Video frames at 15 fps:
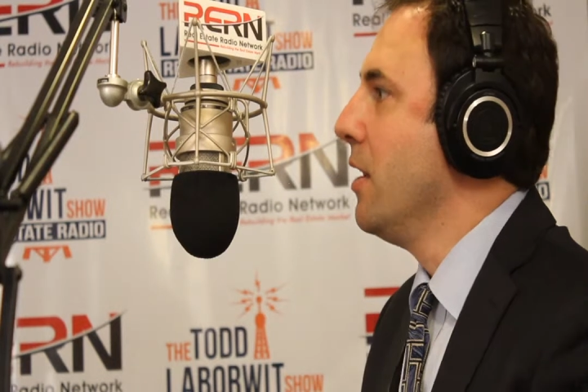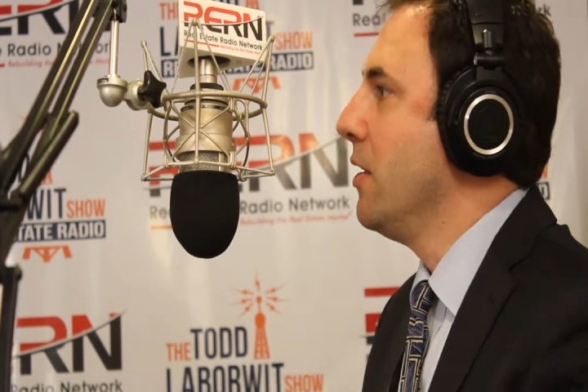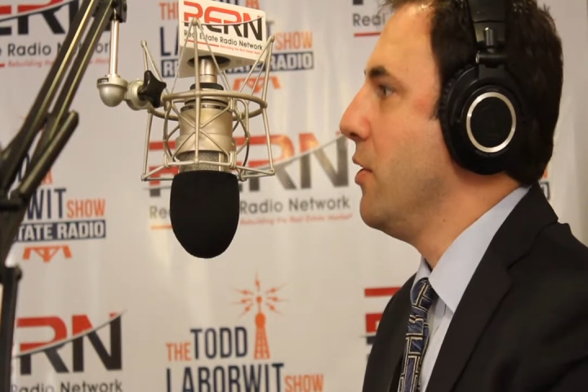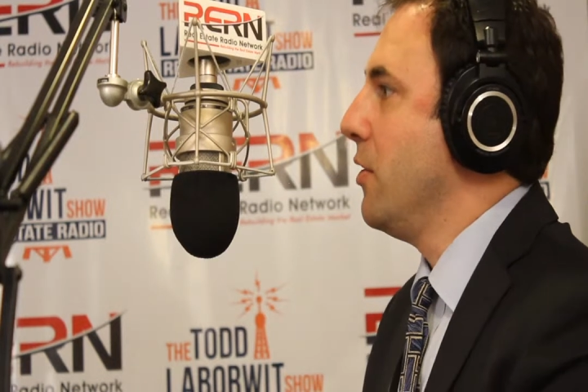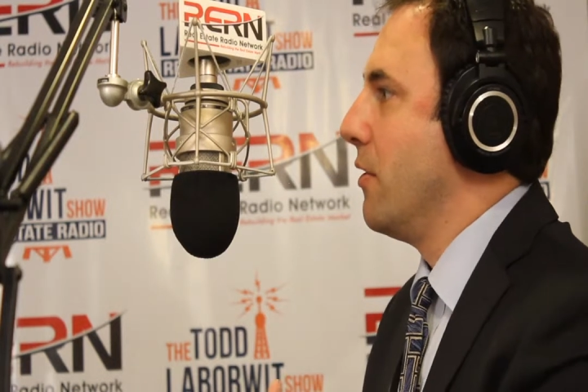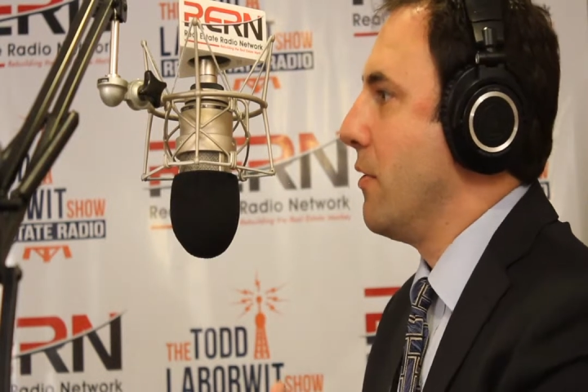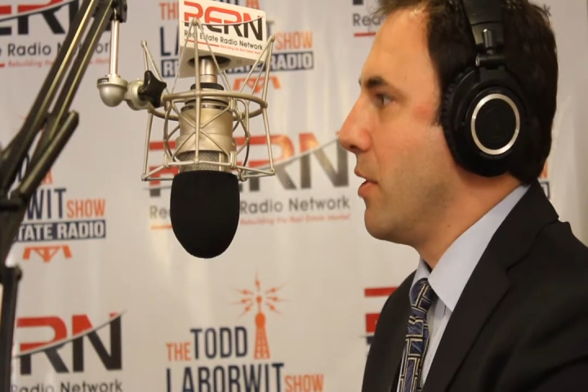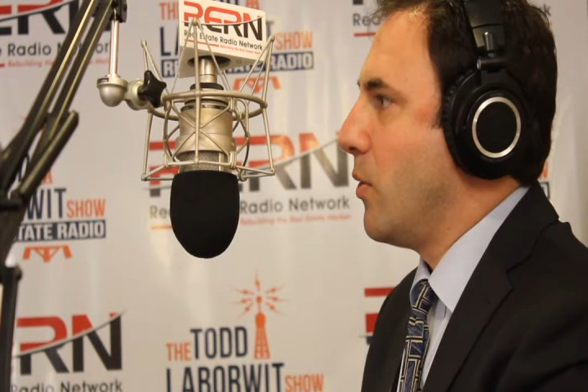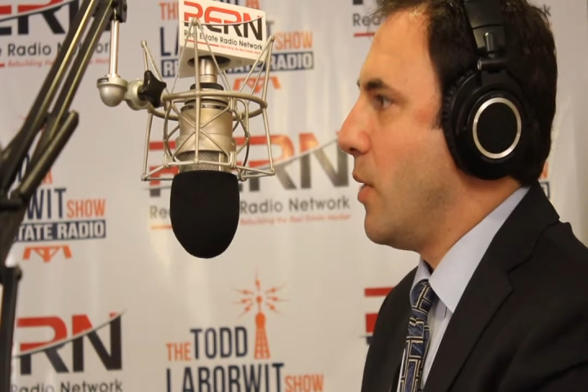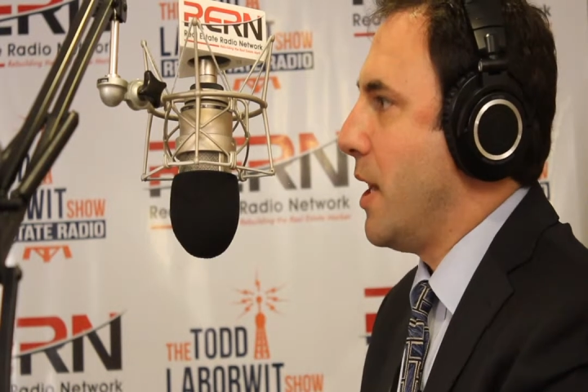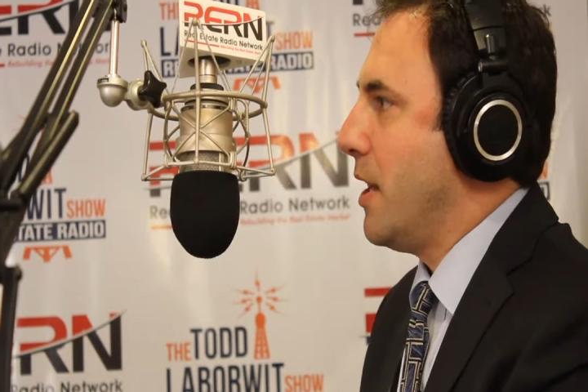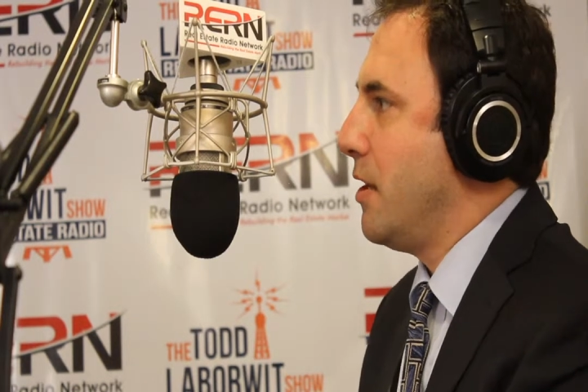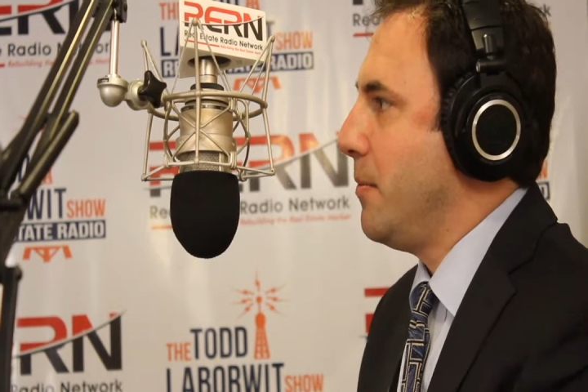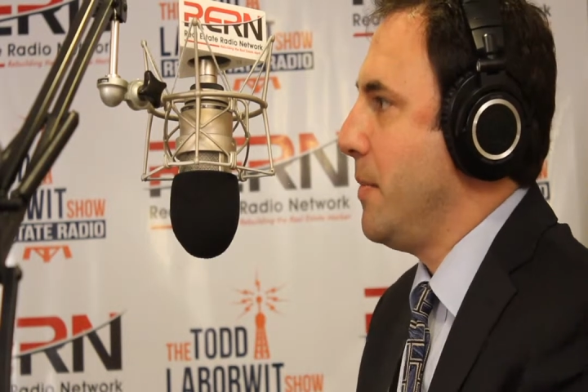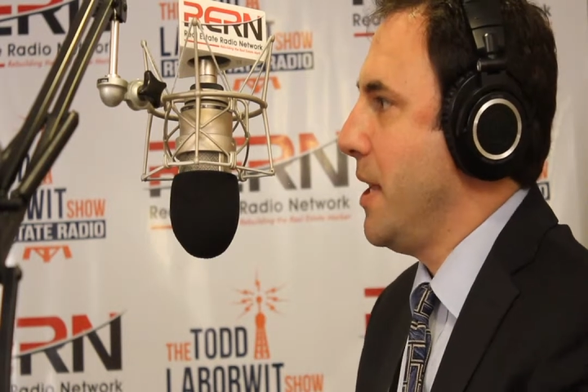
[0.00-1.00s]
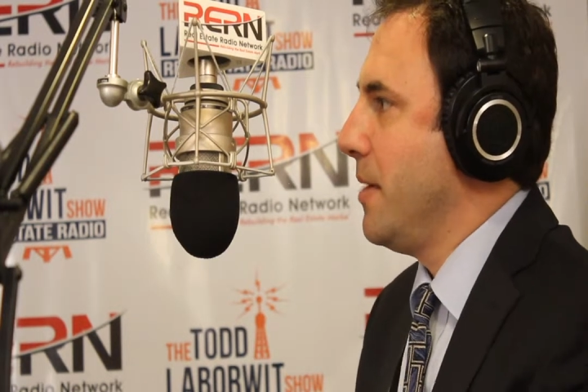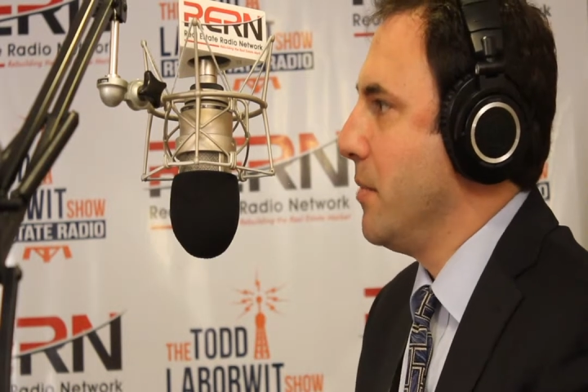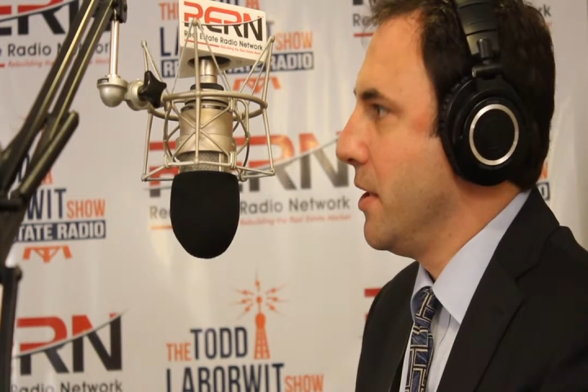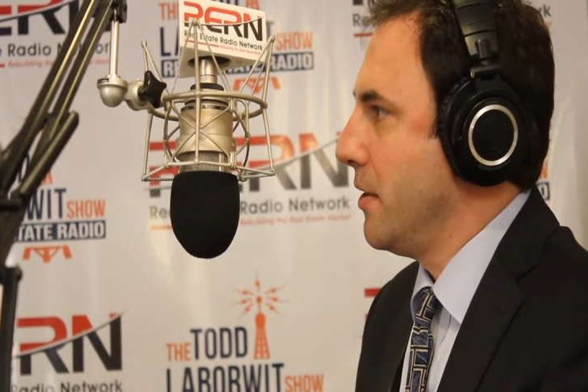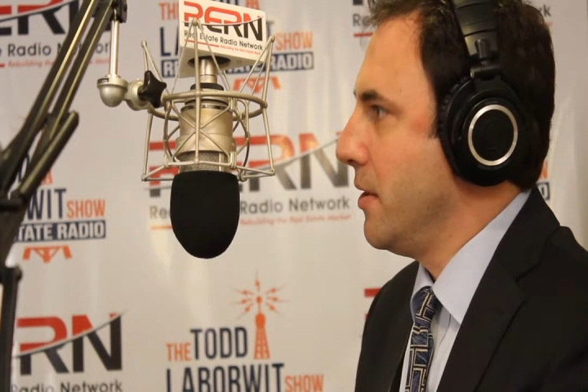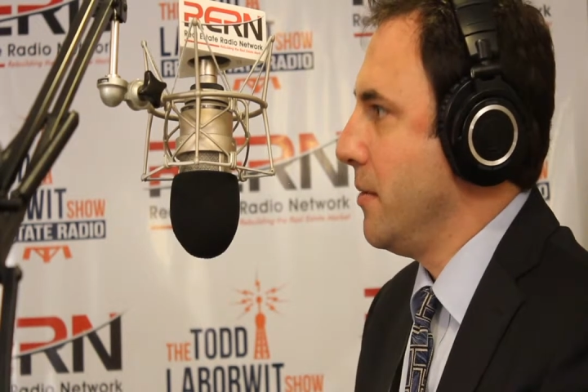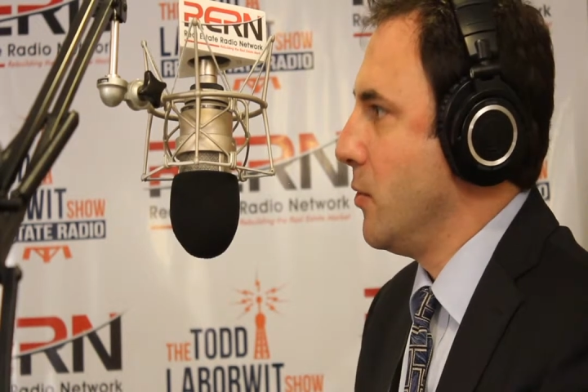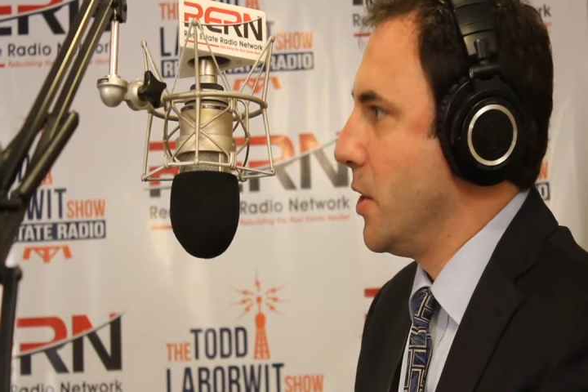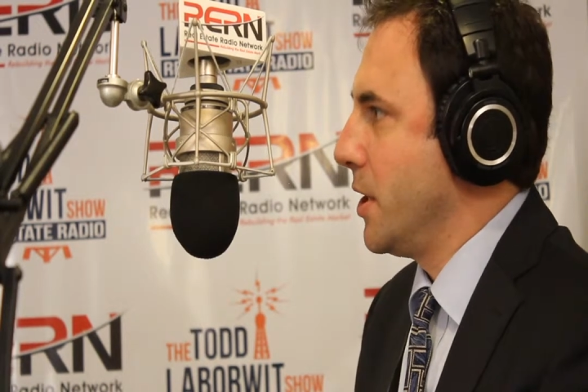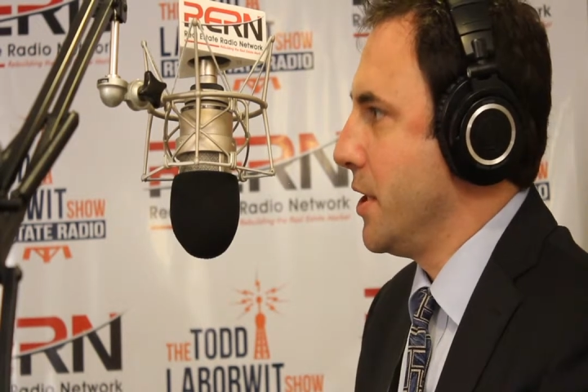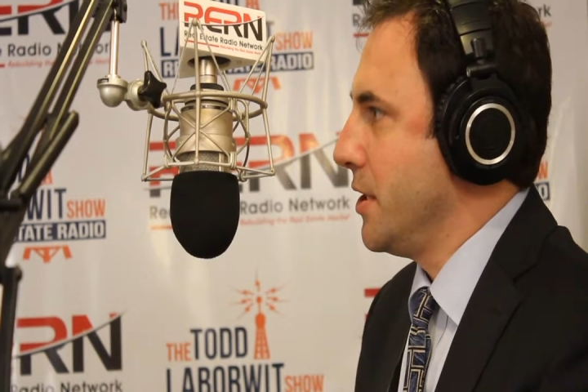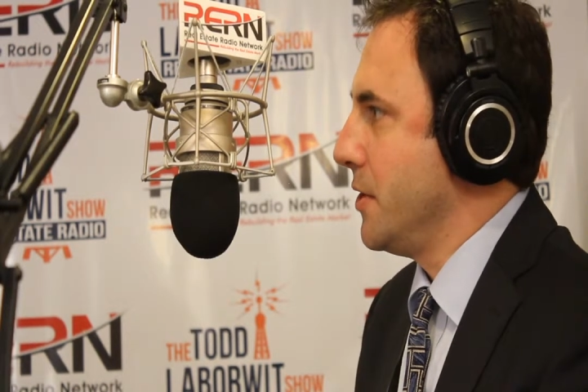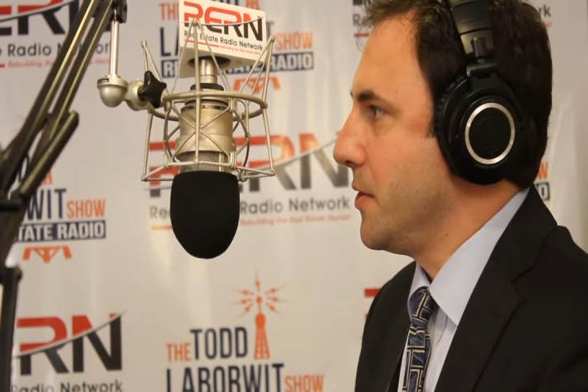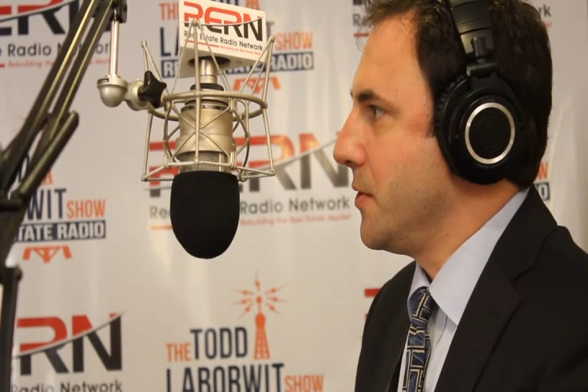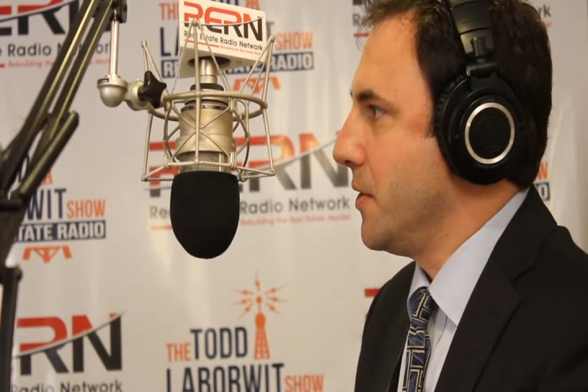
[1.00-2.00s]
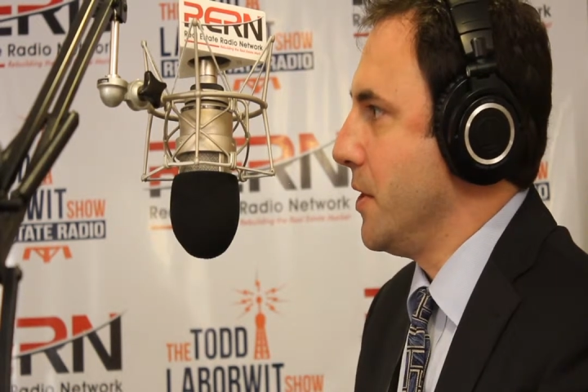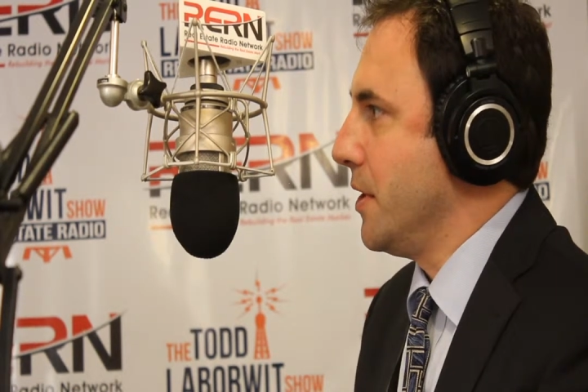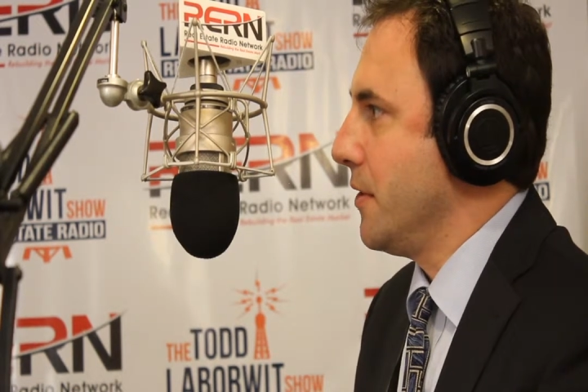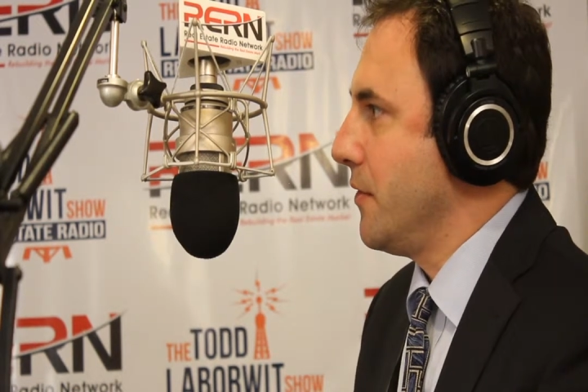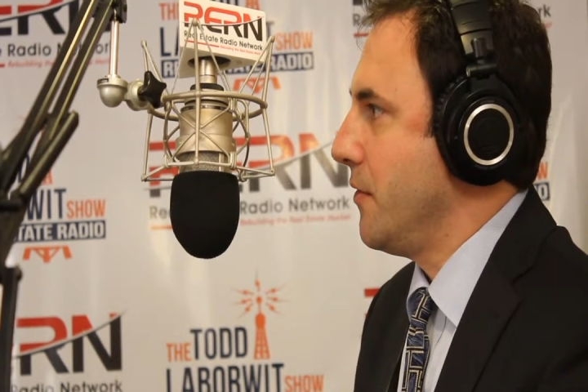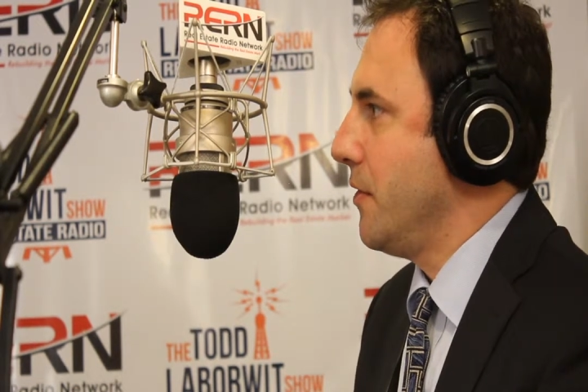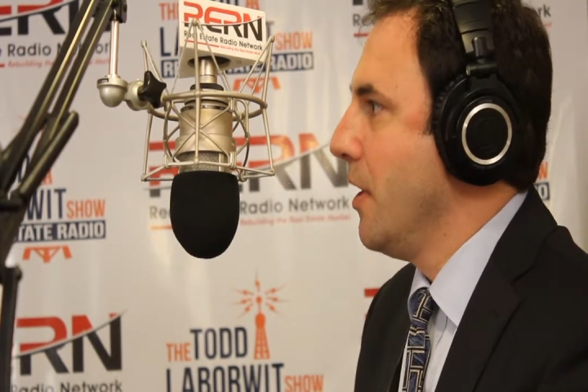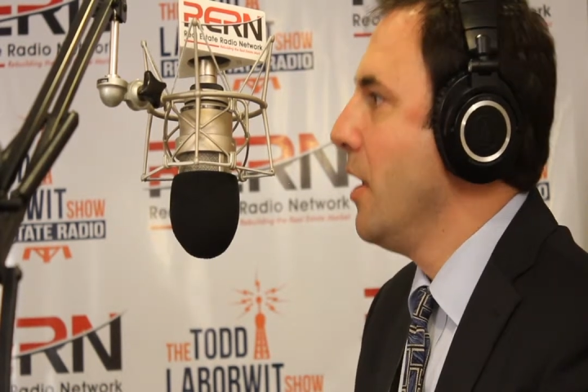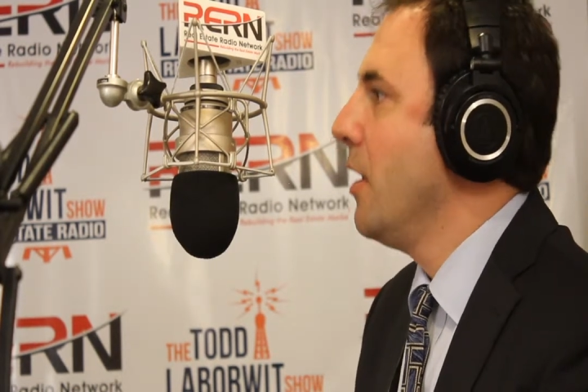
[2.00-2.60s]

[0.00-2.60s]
you're required to pay monthly mortgage insurance.